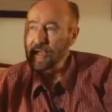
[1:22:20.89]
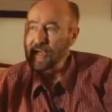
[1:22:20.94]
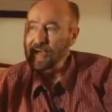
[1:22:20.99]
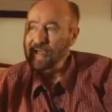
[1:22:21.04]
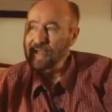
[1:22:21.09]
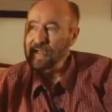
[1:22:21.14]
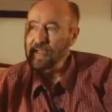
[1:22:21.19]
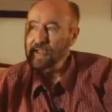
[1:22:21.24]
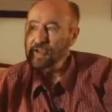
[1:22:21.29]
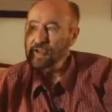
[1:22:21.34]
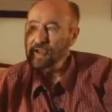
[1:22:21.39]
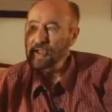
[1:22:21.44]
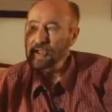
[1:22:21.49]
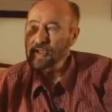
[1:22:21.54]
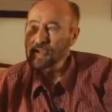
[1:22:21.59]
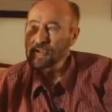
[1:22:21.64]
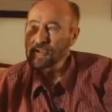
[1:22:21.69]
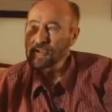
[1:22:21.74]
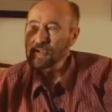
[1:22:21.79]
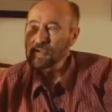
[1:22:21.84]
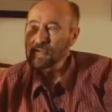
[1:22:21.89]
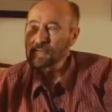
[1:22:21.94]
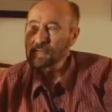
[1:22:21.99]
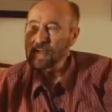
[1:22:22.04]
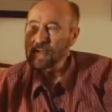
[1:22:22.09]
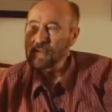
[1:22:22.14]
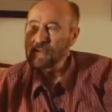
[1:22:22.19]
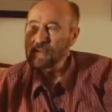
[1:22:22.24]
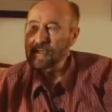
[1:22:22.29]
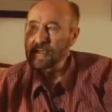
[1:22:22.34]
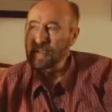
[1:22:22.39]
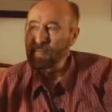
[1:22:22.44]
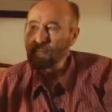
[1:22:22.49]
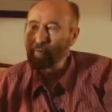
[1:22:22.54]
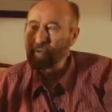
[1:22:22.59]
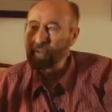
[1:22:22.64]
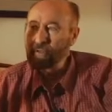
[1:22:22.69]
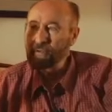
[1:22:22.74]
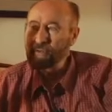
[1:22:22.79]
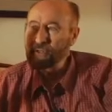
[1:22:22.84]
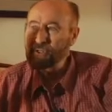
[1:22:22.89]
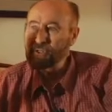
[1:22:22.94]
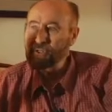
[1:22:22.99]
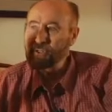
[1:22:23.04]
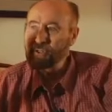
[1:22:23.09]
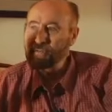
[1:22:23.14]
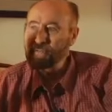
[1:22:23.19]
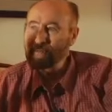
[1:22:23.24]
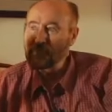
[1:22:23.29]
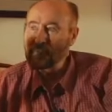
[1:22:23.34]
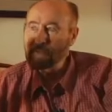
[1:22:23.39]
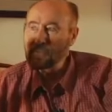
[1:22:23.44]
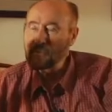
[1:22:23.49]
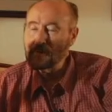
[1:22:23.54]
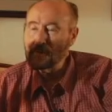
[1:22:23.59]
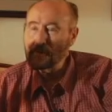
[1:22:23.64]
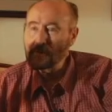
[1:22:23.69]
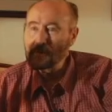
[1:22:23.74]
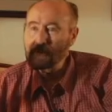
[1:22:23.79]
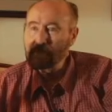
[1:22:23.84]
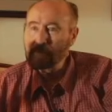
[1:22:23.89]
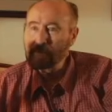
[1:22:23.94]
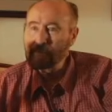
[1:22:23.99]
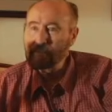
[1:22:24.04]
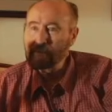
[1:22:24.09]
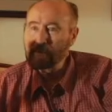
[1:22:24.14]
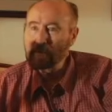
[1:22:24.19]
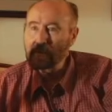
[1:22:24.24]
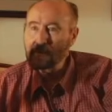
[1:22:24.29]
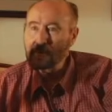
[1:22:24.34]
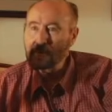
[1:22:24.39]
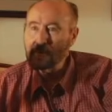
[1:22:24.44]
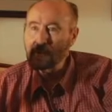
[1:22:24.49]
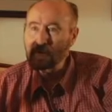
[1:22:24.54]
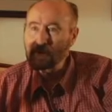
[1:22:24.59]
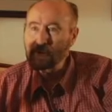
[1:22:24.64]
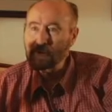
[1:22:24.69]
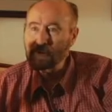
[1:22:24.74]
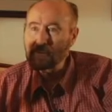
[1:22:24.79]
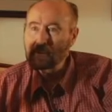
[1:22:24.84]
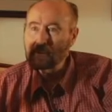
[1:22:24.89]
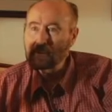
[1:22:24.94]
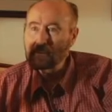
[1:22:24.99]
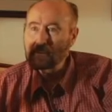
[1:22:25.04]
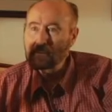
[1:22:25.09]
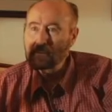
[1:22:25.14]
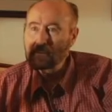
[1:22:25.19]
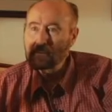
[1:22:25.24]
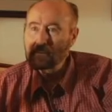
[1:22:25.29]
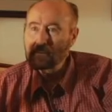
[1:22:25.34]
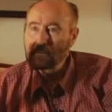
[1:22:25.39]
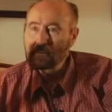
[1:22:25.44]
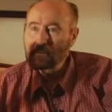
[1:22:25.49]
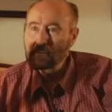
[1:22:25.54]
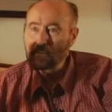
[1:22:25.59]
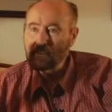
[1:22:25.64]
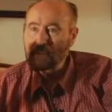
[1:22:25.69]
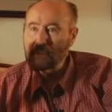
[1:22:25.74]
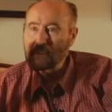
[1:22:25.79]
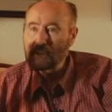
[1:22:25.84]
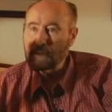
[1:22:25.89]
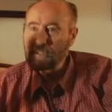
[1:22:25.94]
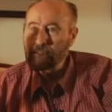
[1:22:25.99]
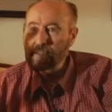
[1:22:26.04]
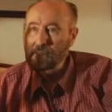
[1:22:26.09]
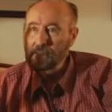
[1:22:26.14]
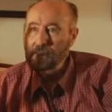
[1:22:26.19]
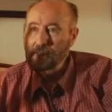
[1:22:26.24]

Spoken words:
and any change in space-time, whether it's curvature or torsion, twisting,